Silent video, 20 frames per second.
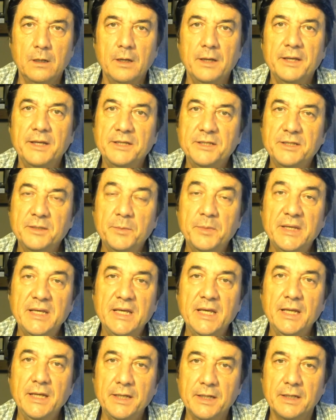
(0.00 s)
in the
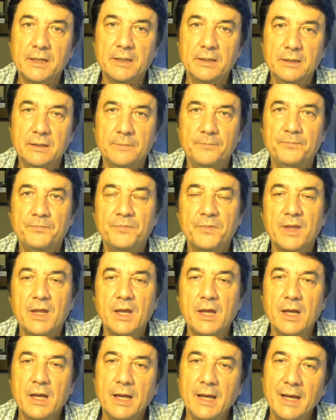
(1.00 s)
beginning,
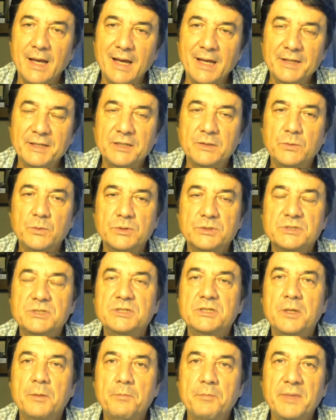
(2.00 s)
and it was
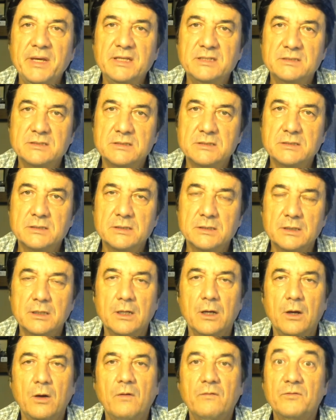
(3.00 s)
in the midst
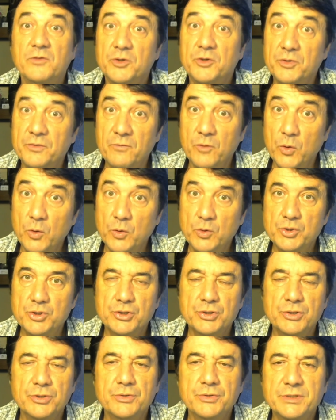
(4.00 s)
of a
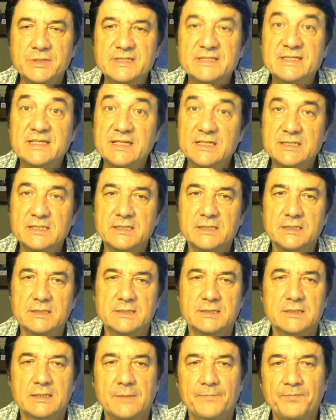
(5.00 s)
revolutionary
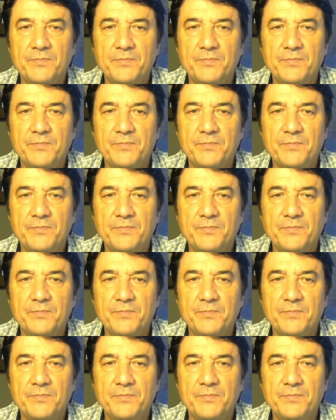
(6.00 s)
60s,